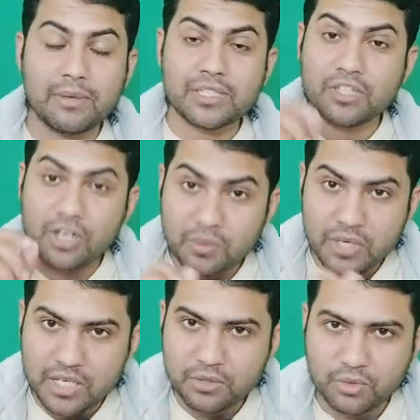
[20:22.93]
Was not
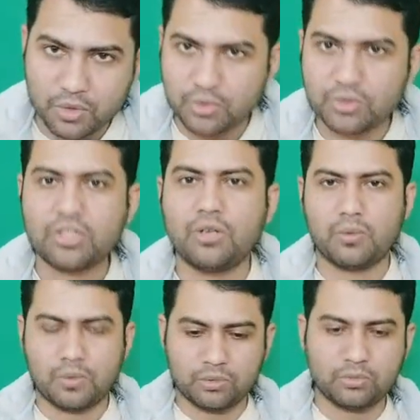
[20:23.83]
willing to go to
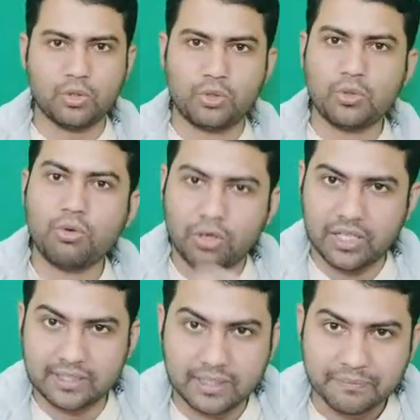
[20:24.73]

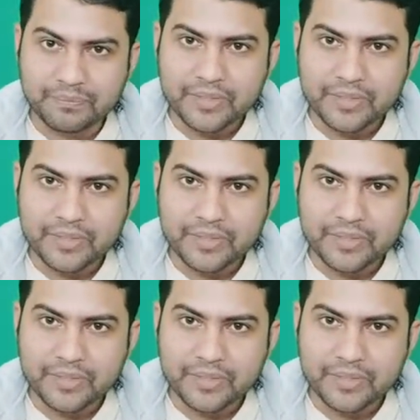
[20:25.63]
Kolkata.